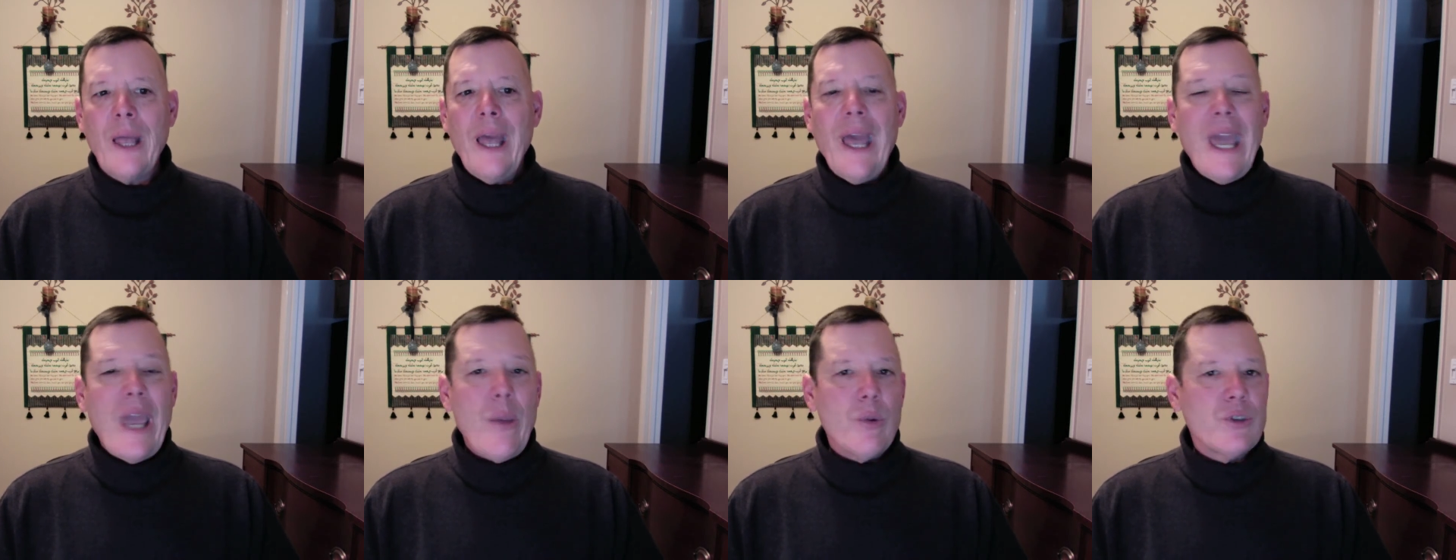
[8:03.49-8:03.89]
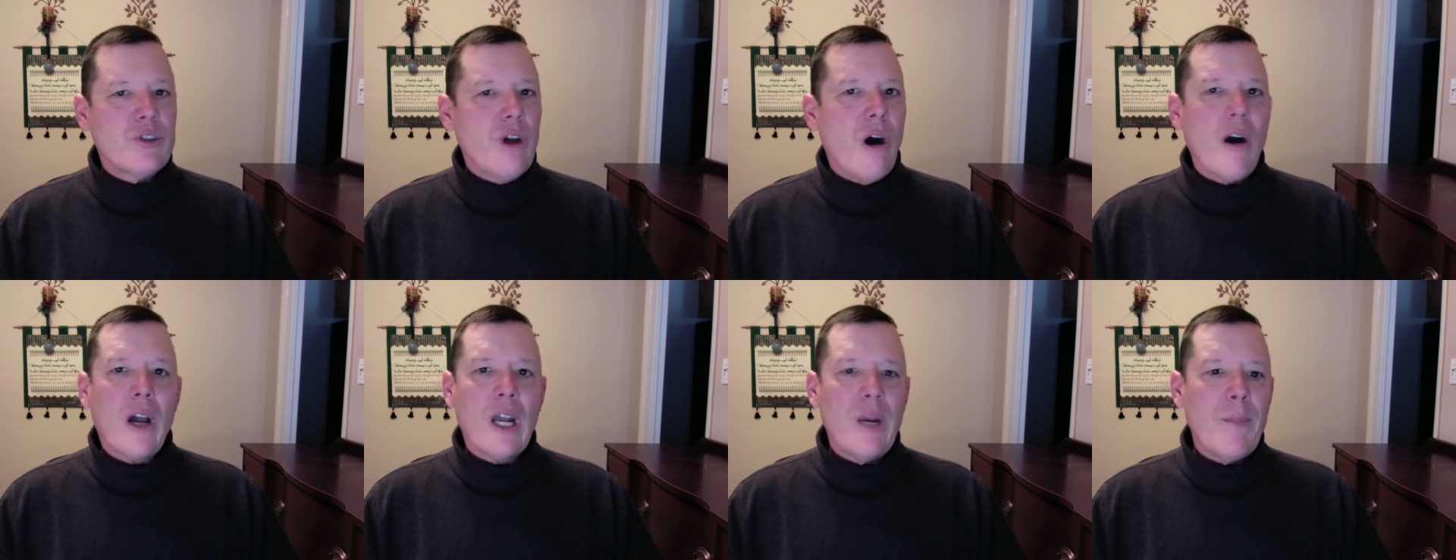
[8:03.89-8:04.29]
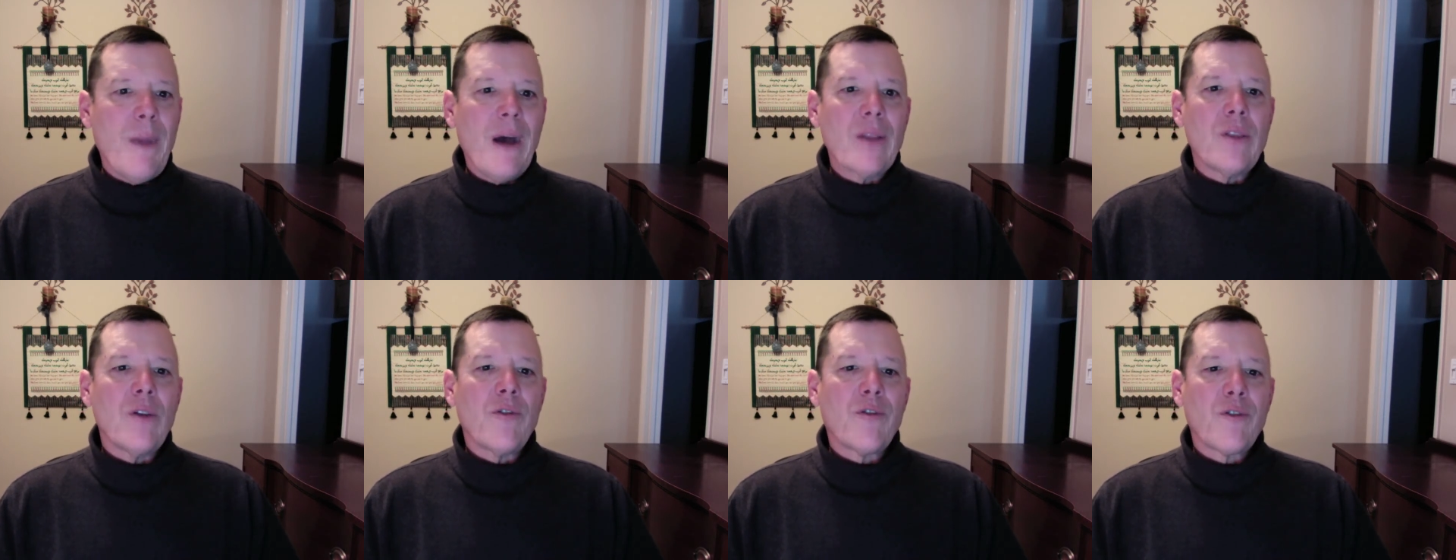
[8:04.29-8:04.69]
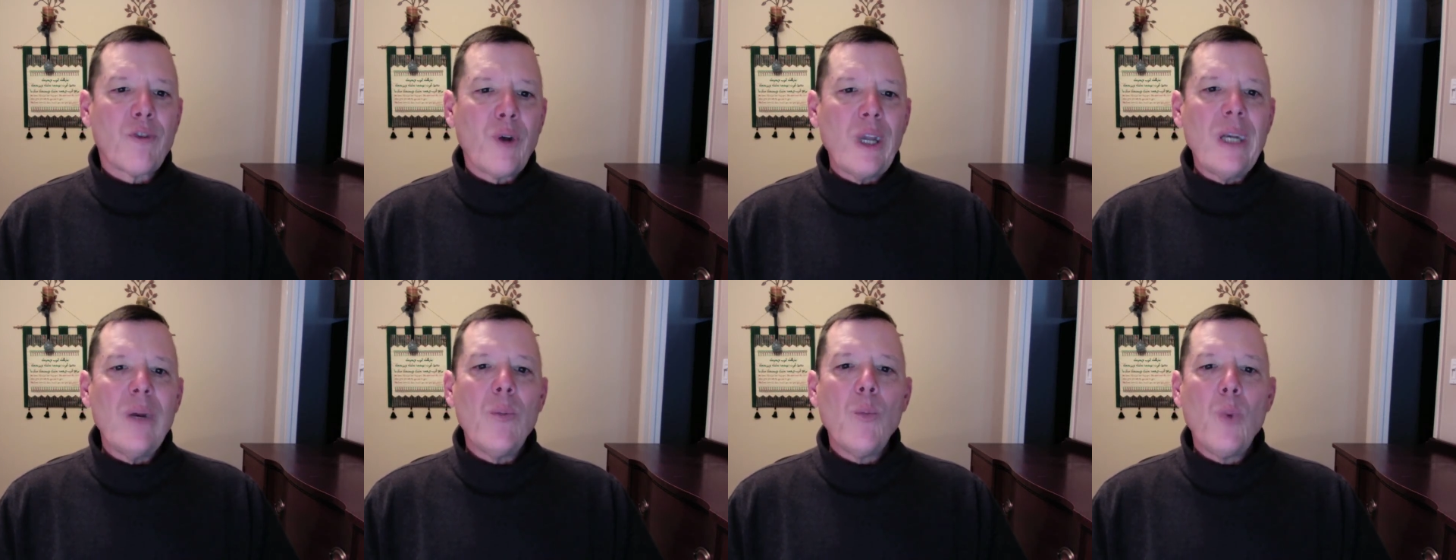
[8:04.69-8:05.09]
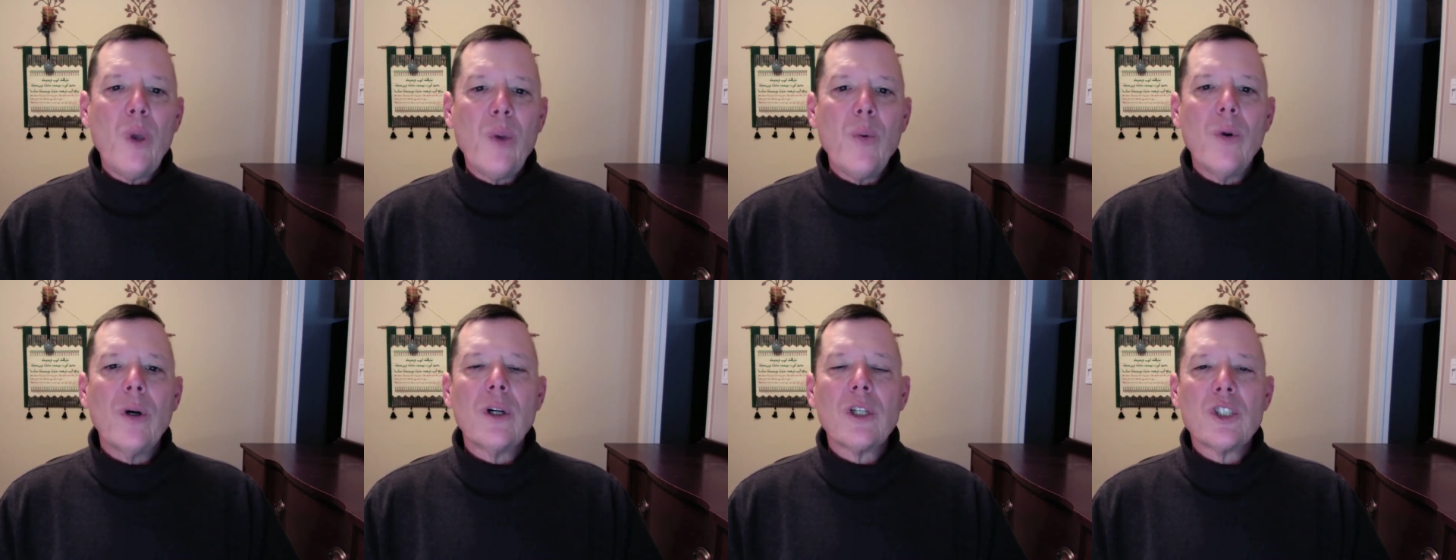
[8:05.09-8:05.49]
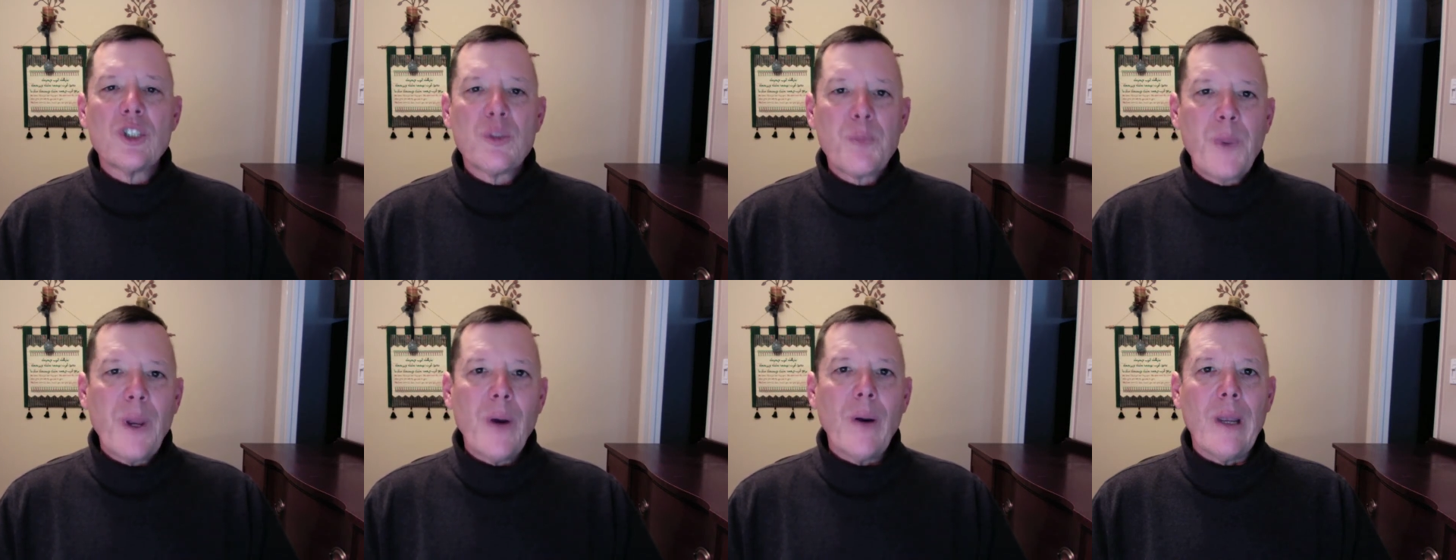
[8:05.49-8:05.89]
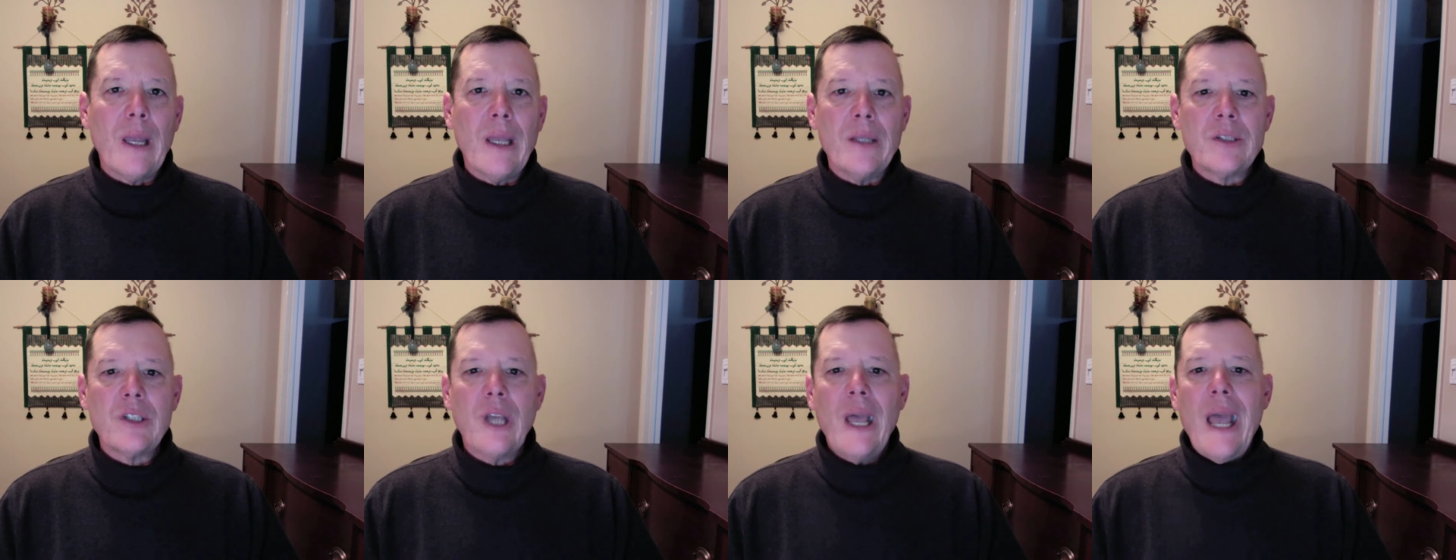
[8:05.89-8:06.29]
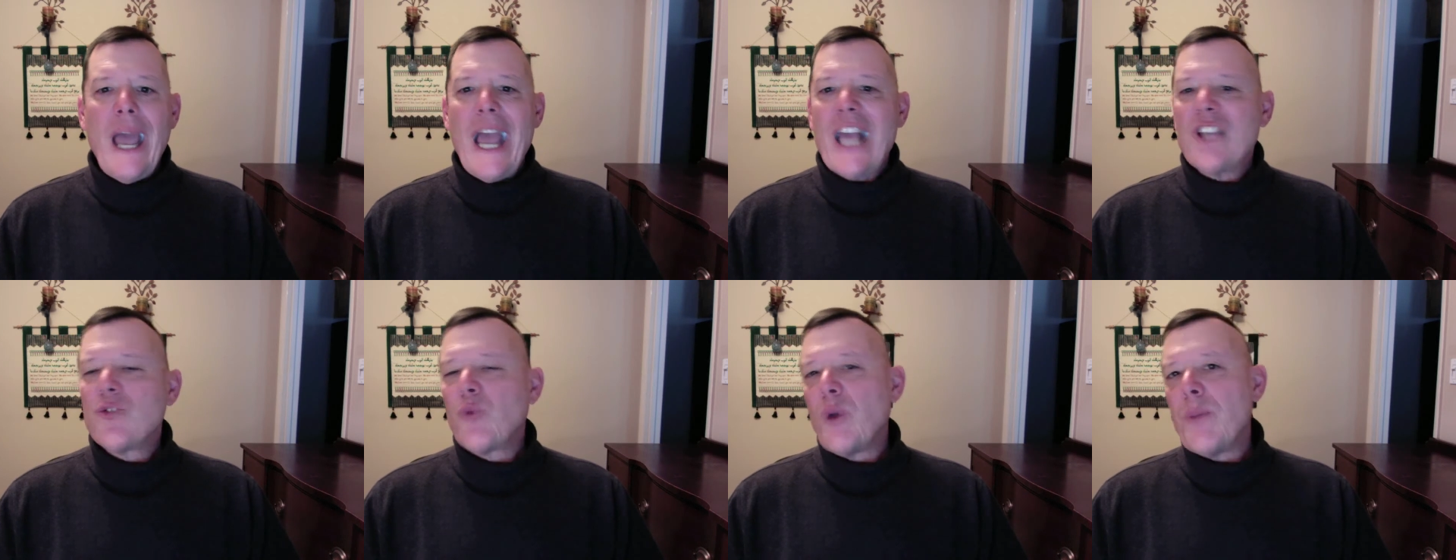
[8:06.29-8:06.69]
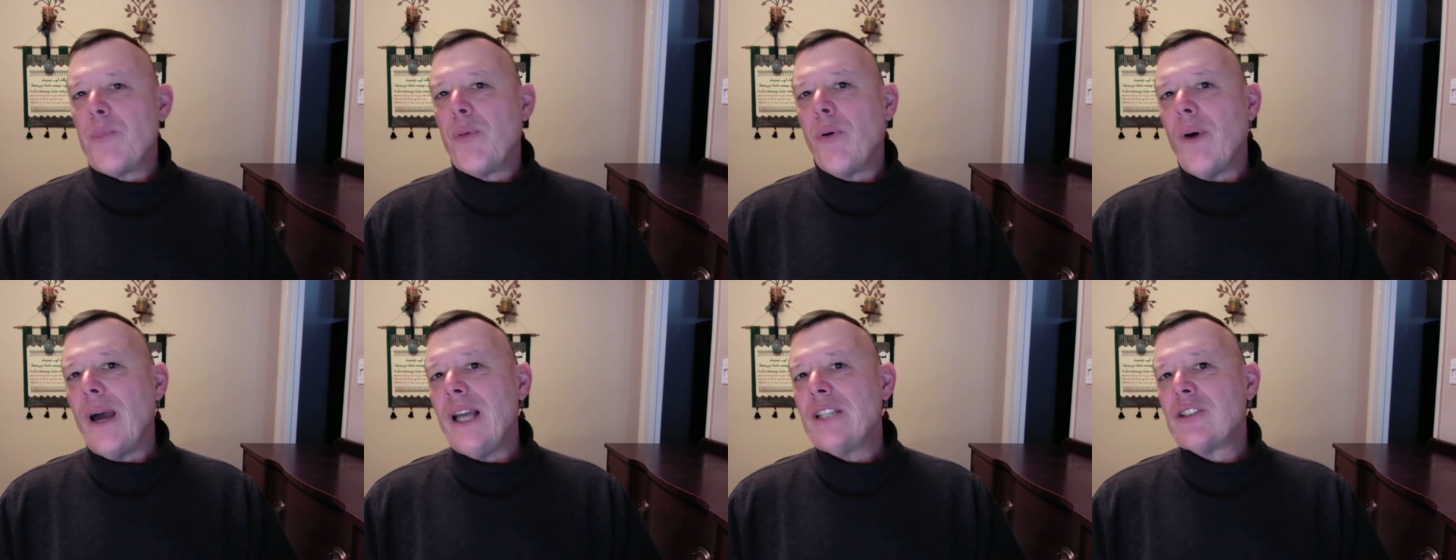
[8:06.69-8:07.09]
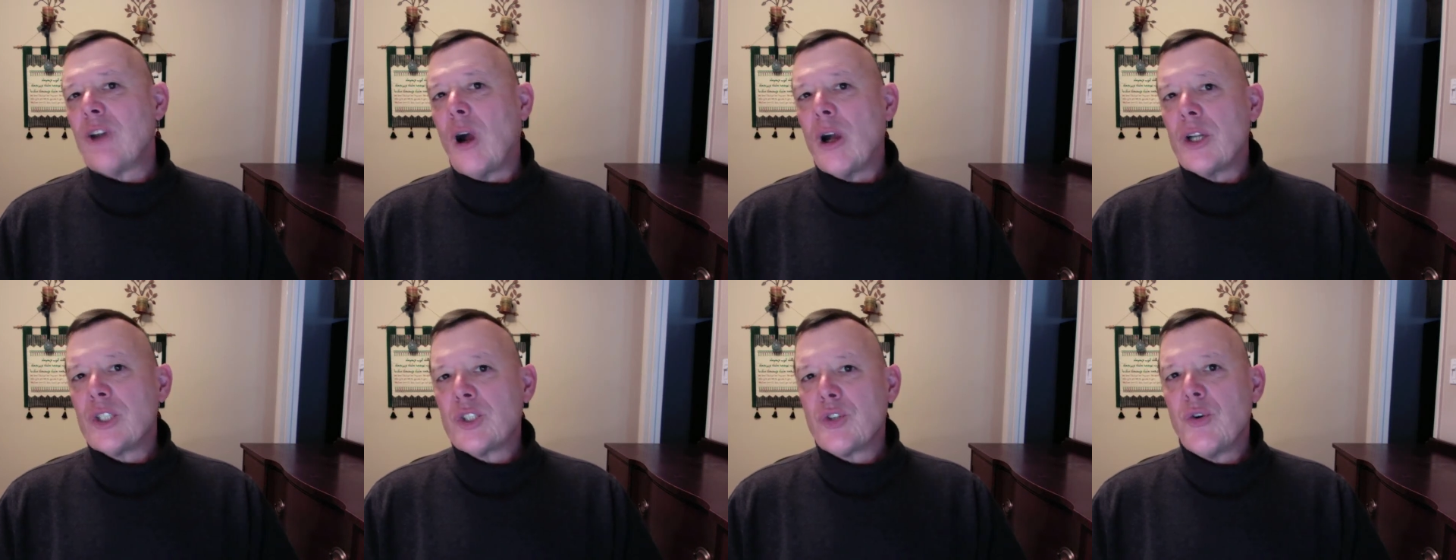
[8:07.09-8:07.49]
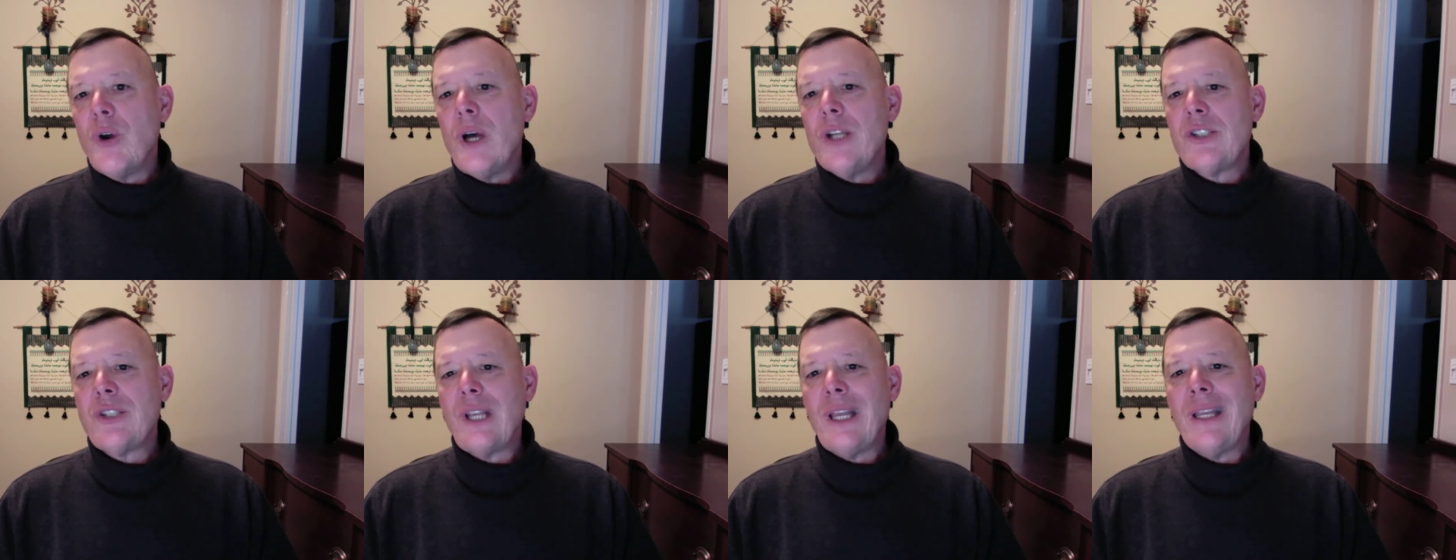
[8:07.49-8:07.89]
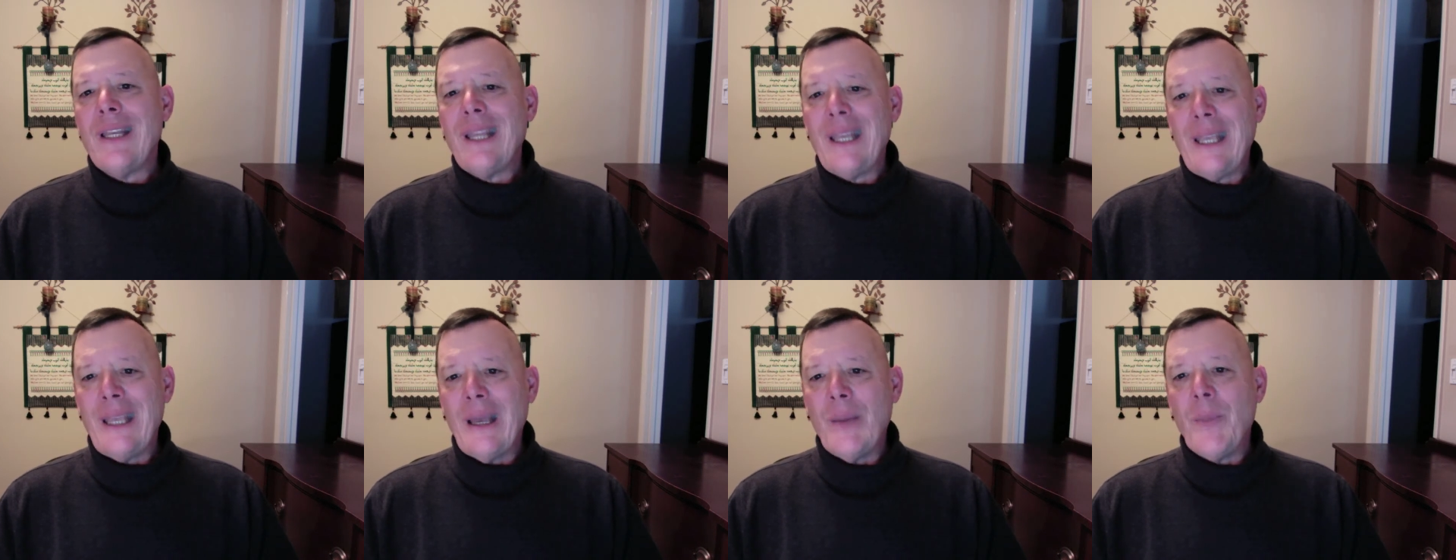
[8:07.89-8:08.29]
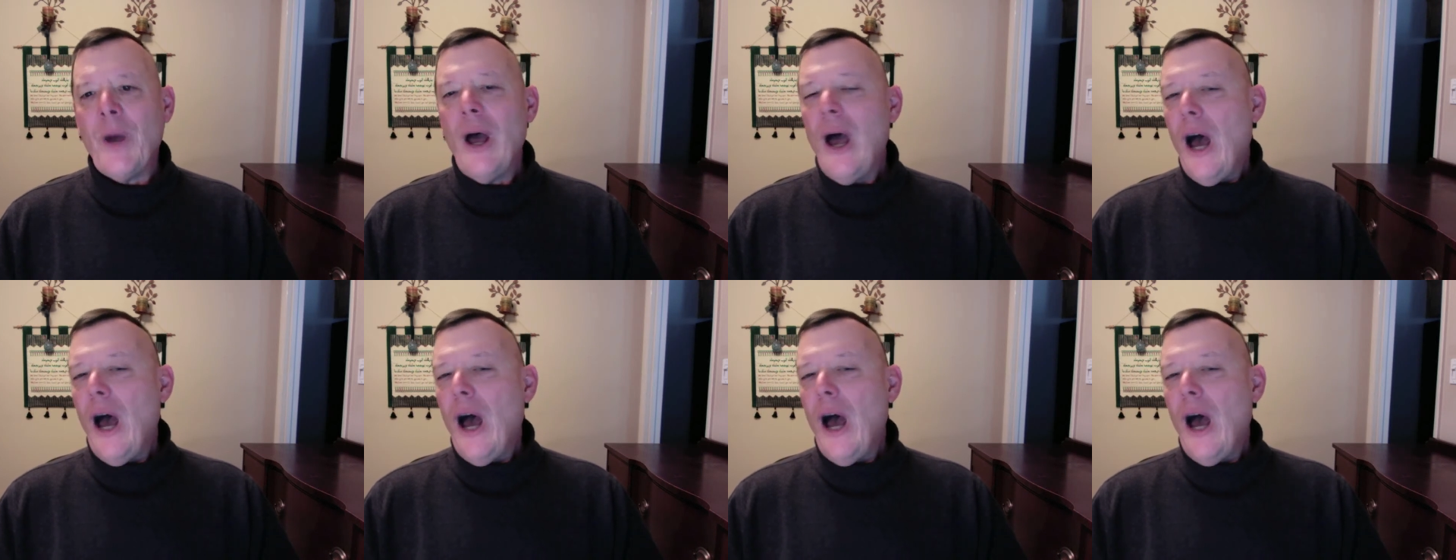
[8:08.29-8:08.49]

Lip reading: He was talking about the freedom we will experience as we place our trust in Him,